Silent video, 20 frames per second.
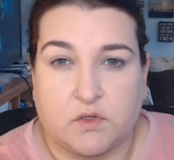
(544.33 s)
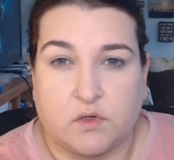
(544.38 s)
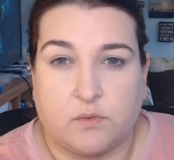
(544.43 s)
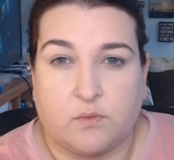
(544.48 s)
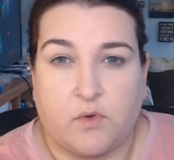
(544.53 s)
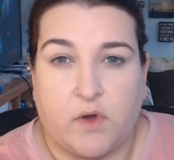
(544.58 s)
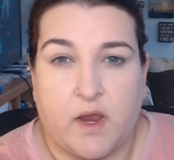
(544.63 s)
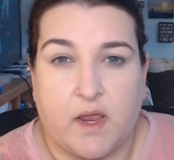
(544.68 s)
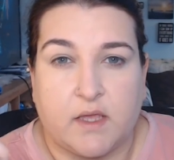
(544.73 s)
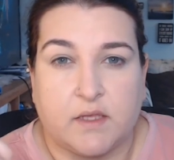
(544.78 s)

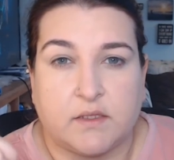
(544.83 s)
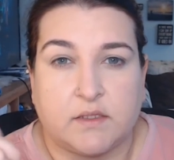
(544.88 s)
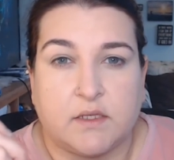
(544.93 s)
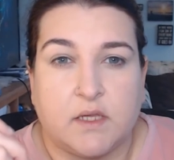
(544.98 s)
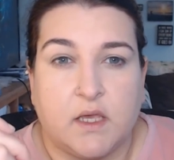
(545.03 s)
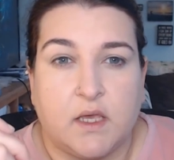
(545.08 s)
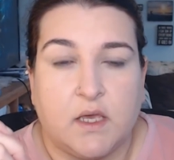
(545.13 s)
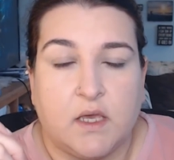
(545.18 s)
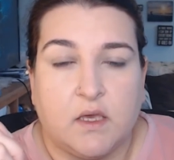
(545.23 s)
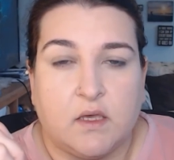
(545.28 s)
brands,
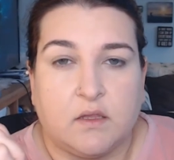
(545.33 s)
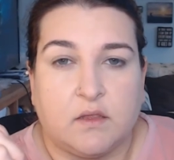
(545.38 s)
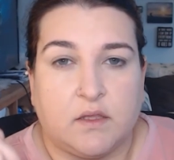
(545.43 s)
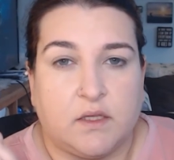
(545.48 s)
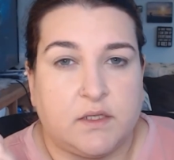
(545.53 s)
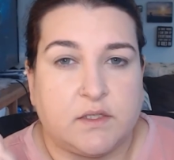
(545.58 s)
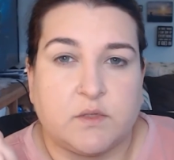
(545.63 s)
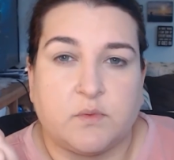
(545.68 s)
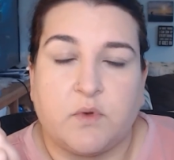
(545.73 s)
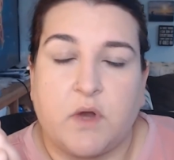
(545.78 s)

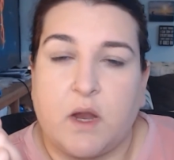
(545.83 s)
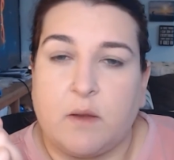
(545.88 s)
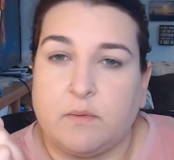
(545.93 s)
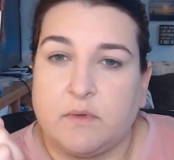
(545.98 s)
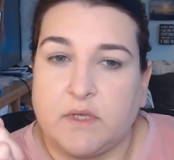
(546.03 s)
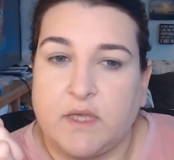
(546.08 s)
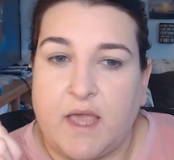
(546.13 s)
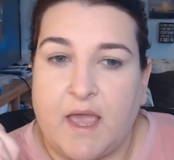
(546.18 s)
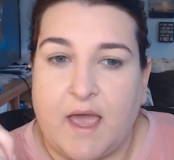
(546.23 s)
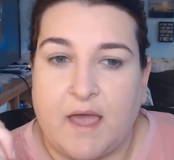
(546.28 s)
these are
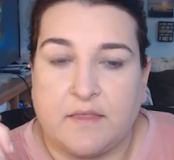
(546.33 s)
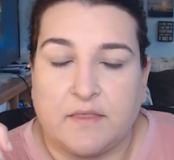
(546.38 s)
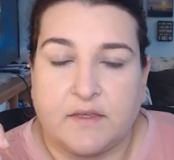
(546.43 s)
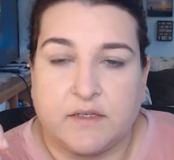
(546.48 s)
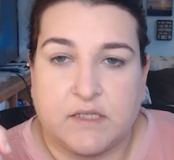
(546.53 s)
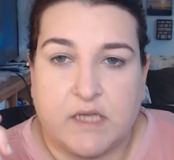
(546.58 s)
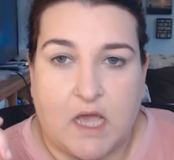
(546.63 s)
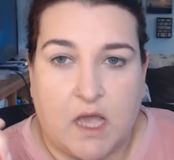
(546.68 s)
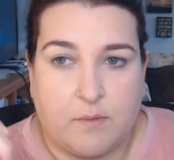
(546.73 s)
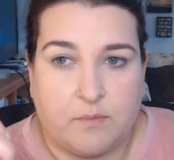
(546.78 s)
probably at the
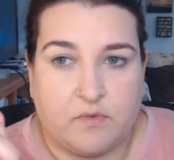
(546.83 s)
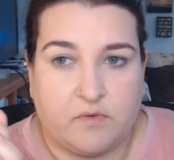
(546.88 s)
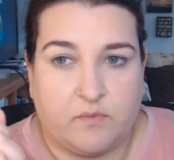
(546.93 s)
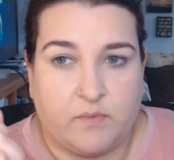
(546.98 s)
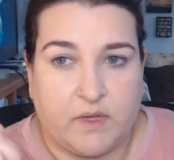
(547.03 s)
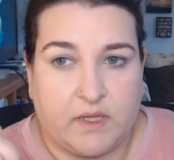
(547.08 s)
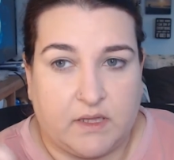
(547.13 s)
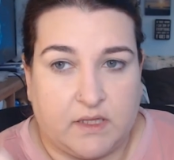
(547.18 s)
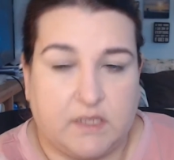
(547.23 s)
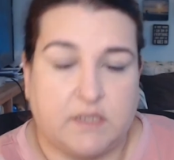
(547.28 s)
top of
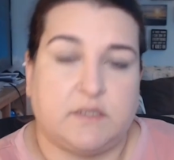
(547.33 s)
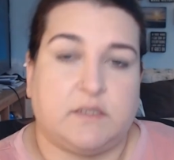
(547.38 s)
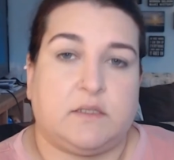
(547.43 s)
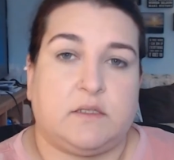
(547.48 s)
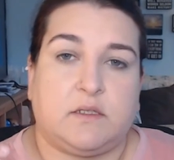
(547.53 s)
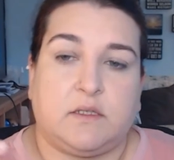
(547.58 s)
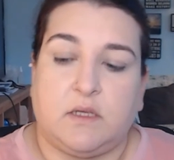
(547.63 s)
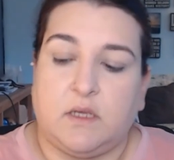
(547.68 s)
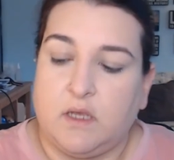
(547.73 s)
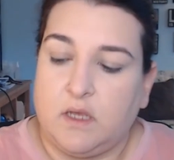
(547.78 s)
my
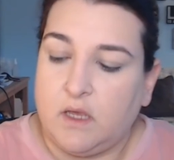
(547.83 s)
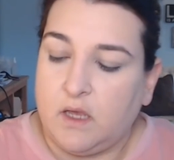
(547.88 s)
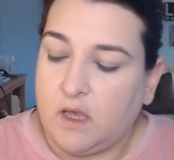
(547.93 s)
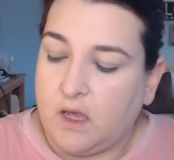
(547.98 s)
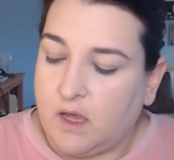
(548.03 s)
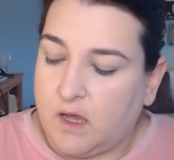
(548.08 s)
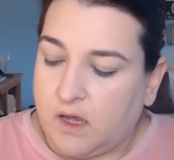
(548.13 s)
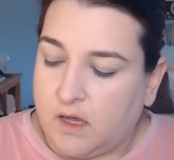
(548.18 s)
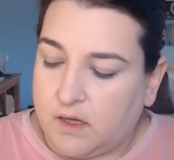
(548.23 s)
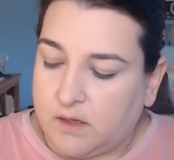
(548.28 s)
list.
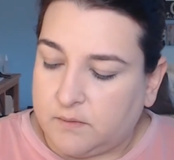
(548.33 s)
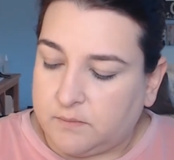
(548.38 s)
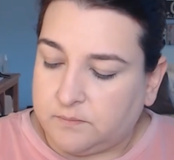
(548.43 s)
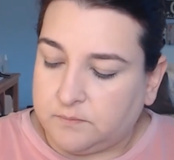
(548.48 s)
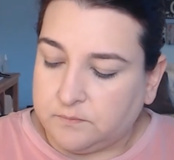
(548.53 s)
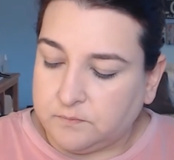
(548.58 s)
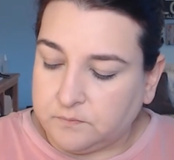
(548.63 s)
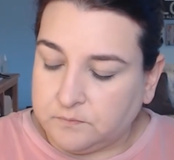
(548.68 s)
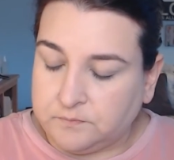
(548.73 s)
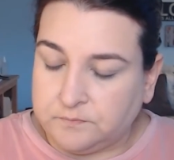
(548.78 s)

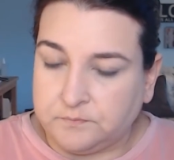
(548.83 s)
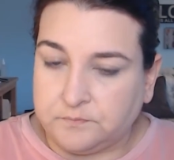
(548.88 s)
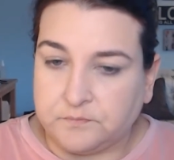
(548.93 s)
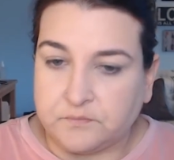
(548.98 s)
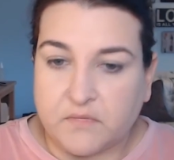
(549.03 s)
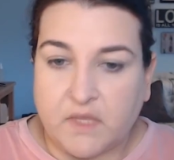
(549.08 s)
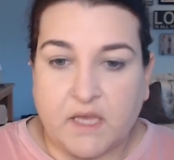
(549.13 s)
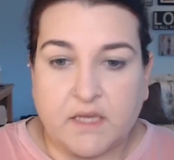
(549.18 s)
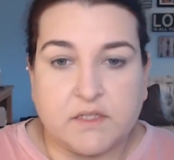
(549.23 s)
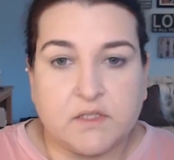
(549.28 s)

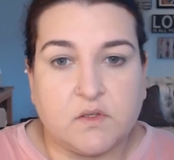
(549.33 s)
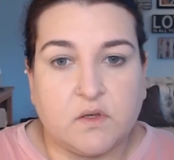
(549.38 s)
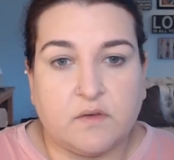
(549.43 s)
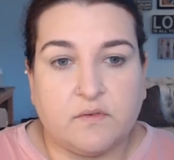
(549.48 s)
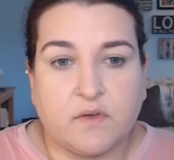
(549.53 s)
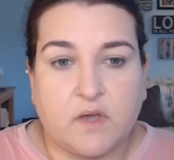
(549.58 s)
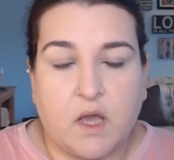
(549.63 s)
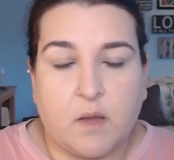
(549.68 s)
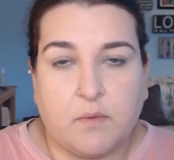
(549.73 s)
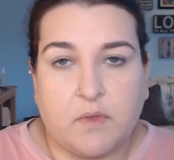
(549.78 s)
I do have
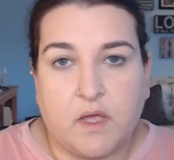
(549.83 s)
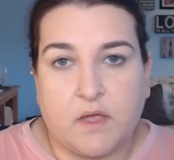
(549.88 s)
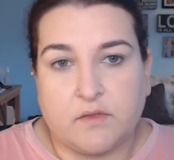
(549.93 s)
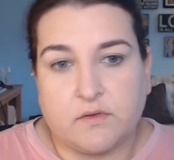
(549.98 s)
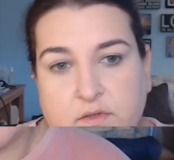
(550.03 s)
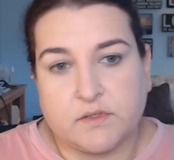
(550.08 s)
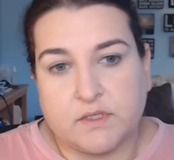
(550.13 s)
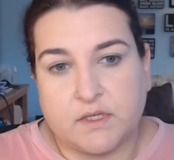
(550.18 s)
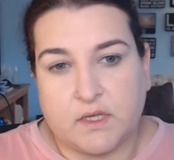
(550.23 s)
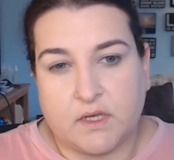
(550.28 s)
a couple
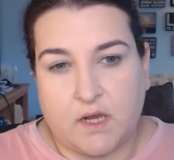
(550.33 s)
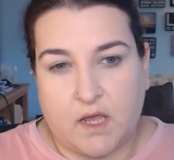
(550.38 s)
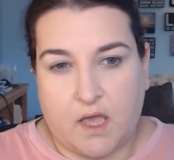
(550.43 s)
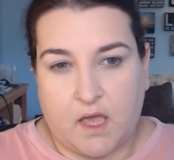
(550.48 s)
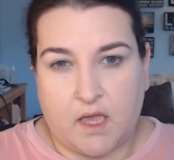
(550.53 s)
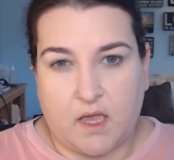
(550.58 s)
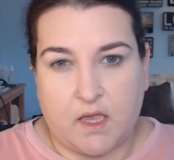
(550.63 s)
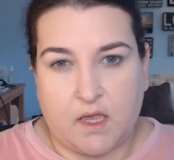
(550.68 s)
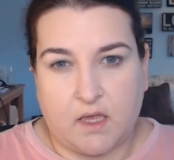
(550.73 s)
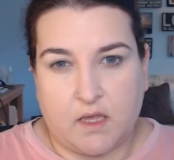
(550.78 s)
others that
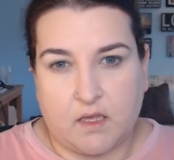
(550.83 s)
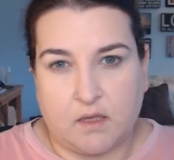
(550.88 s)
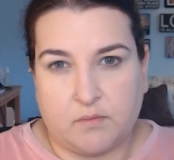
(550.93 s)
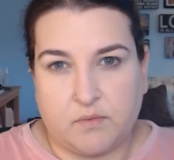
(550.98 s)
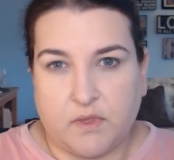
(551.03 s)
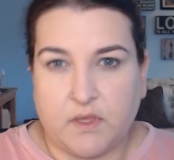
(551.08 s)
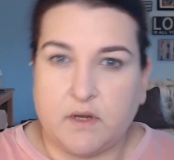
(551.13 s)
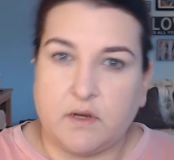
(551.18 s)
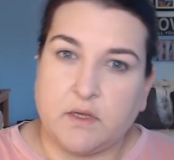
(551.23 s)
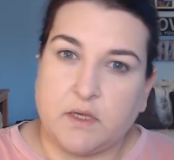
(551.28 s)
I
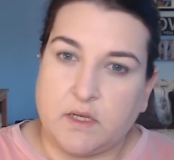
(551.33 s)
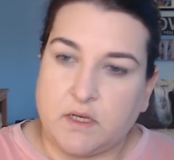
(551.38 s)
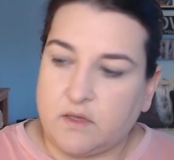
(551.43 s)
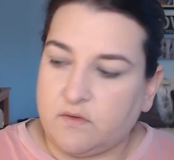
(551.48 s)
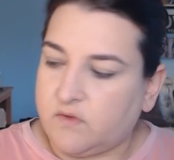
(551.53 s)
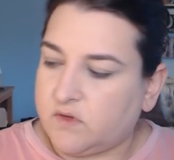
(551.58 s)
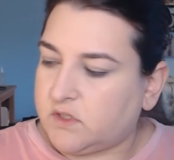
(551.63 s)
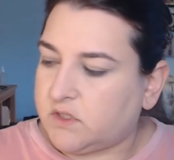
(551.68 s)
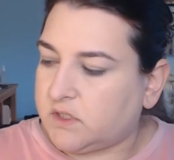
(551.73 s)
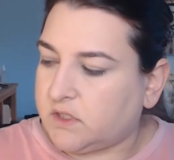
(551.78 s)
plan on getting
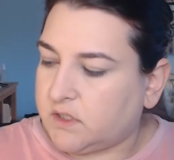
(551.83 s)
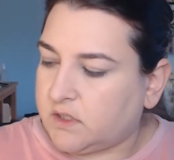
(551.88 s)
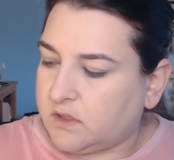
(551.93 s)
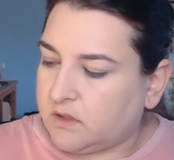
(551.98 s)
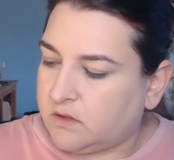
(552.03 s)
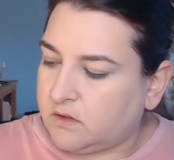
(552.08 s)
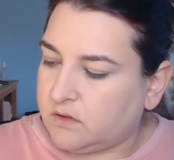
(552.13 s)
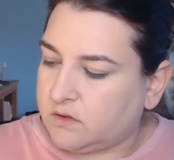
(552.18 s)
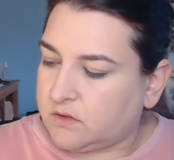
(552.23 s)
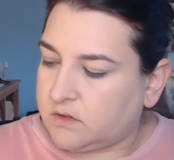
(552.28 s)

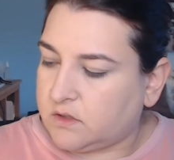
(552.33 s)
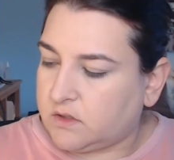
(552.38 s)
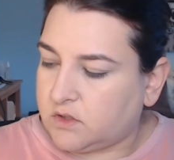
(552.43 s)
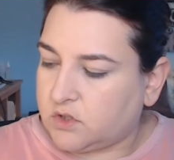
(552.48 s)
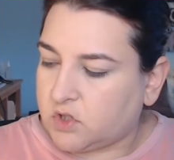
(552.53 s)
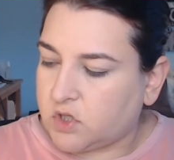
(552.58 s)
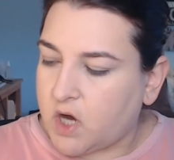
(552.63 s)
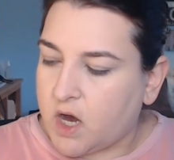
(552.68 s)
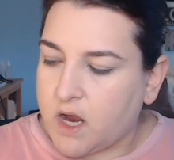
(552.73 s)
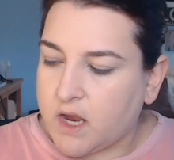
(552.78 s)
eventually to
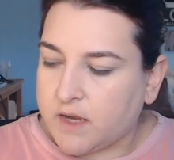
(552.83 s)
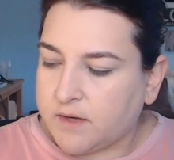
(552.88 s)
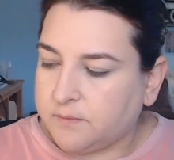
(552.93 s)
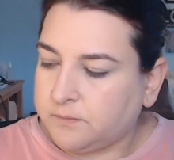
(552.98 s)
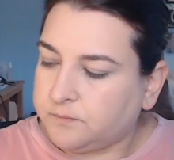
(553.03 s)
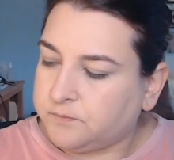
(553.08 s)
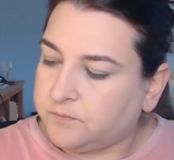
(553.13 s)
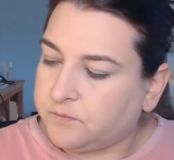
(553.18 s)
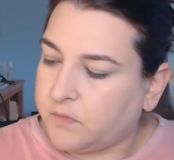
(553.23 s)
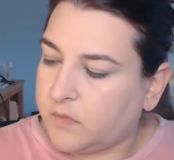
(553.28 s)
try.
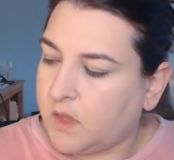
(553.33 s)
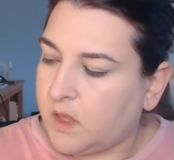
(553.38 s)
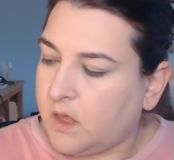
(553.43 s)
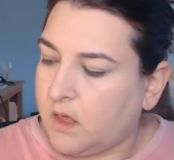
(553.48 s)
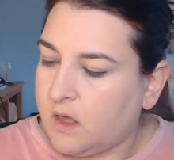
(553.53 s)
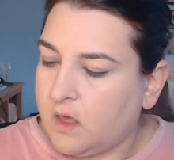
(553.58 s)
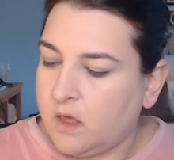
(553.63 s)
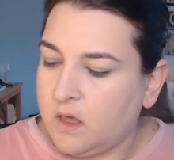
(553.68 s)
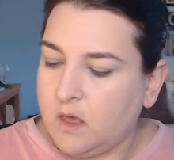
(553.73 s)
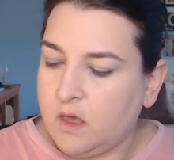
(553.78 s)

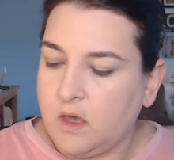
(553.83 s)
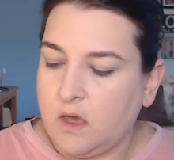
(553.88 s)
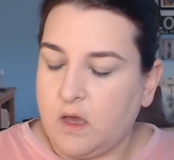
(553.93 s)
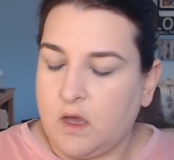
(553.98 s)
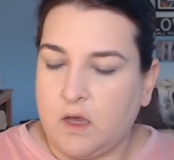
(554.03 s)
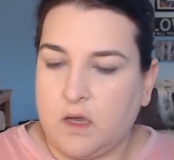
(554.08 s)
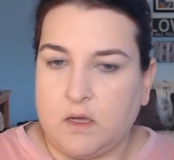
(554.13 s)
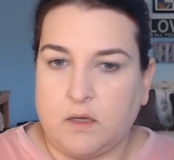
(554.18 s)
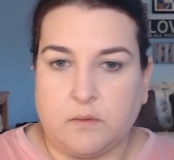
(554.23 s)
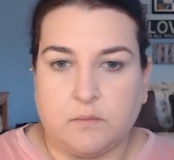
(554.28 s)

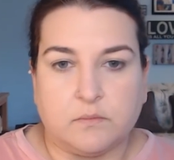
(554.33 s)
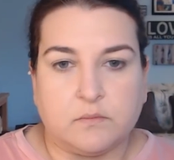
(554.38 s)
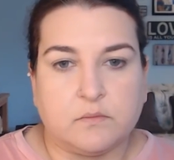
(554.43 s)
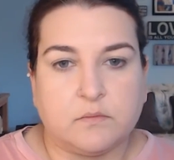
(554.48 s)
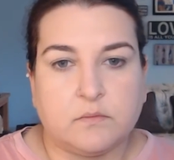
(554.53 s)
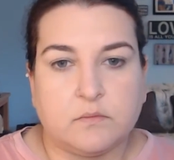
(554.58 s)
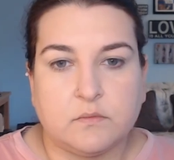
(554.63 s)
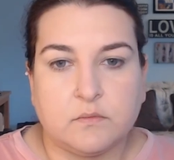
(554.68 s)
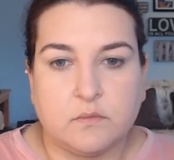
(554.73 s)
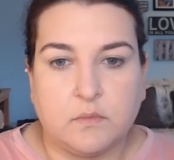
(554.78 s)

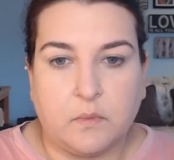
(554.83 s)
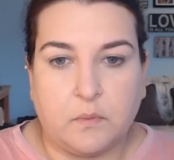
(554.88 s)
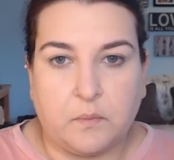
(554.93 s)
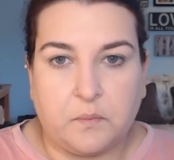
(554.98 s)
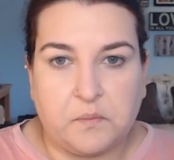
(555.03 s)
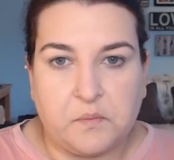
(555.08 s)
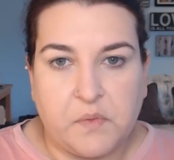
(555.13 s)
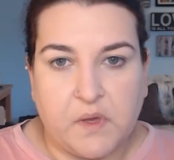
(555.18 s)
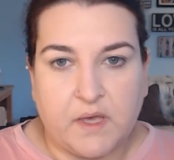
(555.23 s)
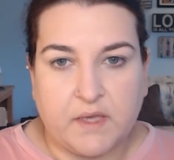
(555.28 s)

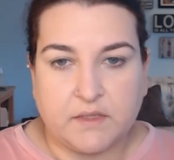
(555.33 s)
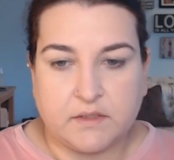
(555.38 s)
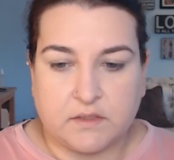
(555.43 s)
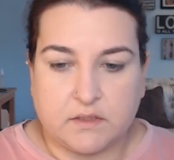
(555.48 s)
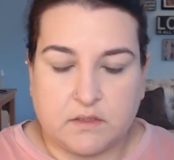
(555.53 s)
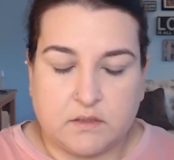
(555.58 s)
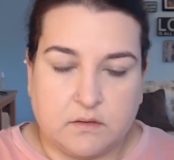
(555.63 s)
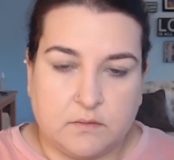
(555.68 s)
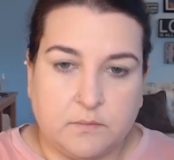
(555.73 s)
But